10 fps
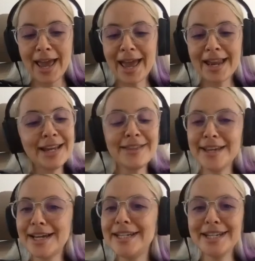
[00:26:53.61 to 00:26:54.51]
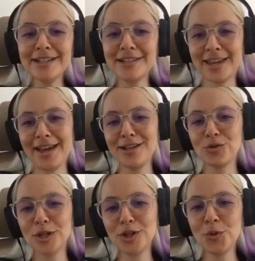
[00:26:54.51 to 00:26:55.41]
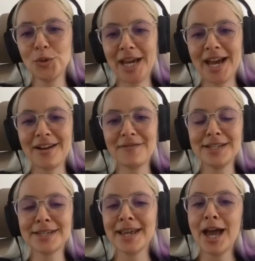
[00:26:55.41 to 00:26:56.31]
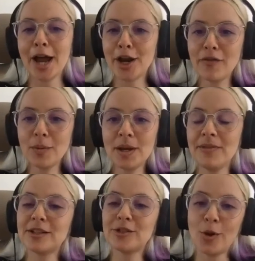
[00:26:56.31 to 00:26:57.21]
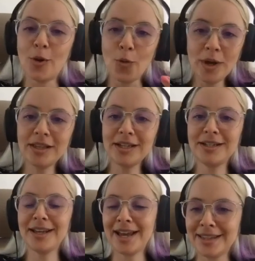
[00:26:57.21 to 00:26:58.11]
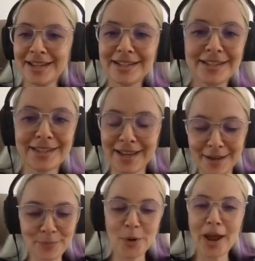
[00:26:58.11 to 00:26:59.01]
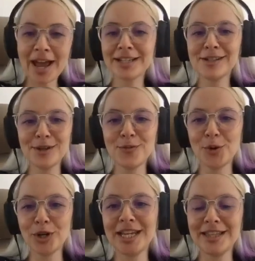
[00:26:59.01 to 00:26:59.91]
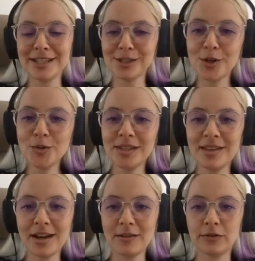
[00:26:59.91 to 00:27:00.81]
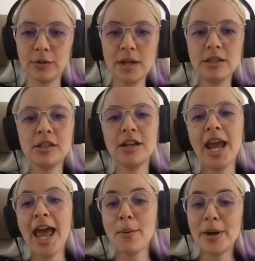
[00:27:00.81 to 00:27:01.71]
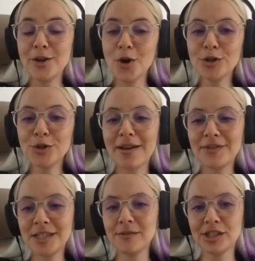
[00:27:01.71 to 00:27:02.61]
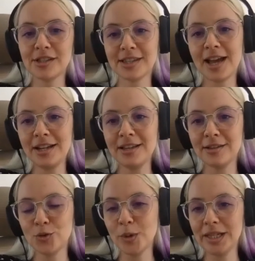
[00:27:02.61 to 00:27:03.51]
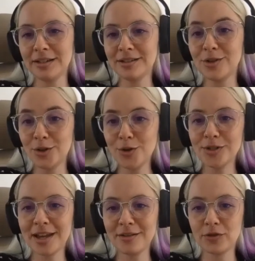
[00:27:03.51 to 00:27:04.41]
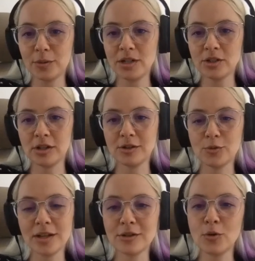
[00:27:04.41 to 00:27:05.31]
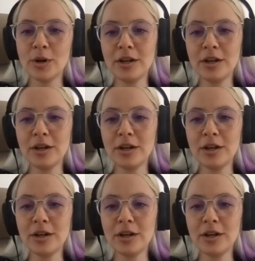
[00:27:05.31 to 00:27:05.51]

And in the ideal case, what you would have is a government that's willing and that's uh, proactively working in disclosing that information, but you also have civil society that's willing to use that information as well. So